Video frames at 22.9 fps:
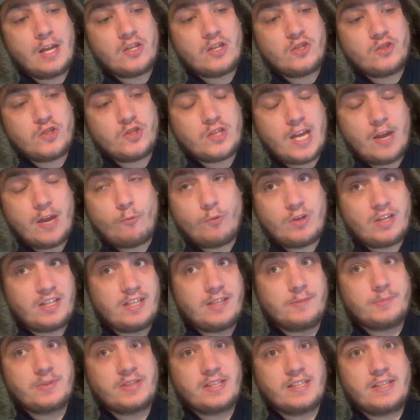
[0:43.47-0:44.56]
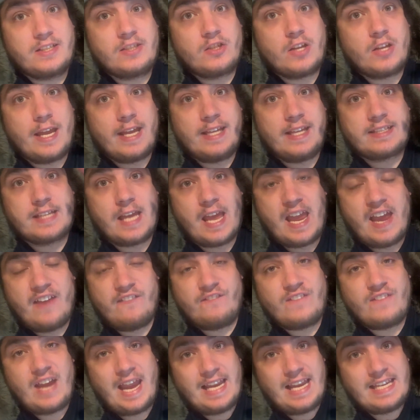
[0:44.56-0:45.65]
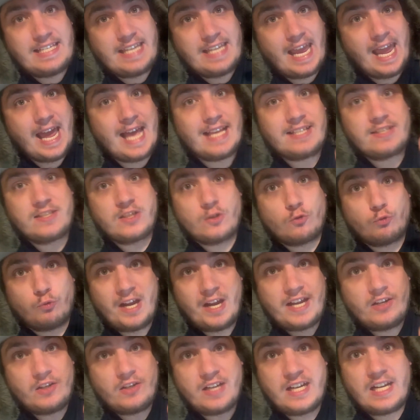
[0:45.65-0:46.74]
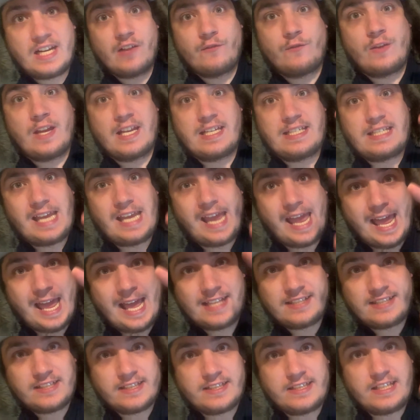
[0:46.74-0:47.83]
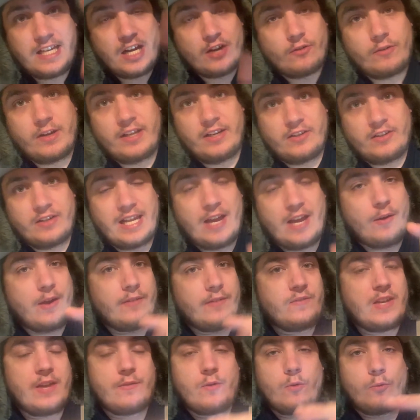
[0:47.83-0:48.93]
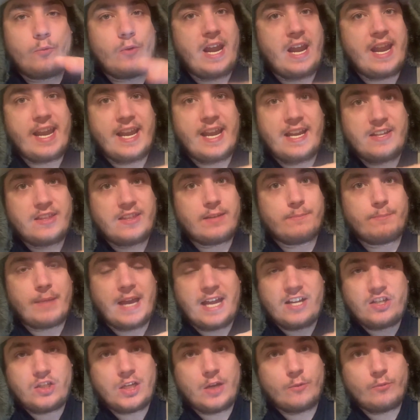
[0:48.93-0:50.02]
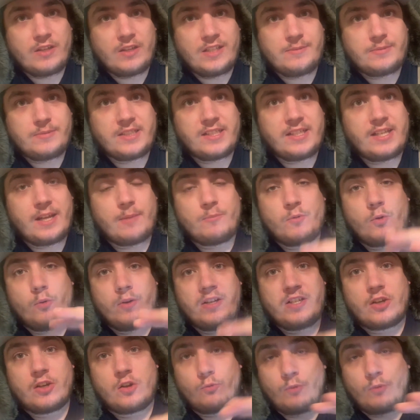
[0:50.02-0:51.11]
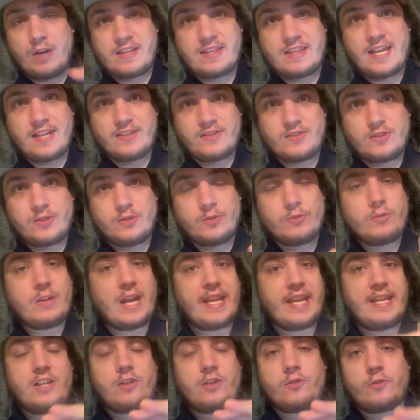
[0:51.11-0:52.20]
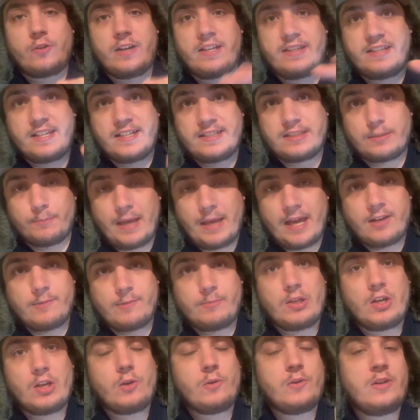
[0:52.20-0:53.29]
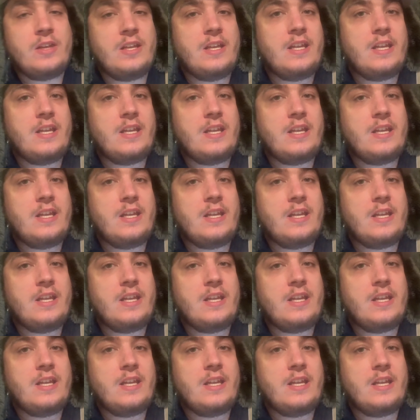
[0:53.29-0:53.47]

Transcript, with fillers: Chet Williamson is a fantastic writer and a fantastic narrator. Now, I've never read anything by Chet Williamson. I'm going to correct that soon. I hear great things about him, though.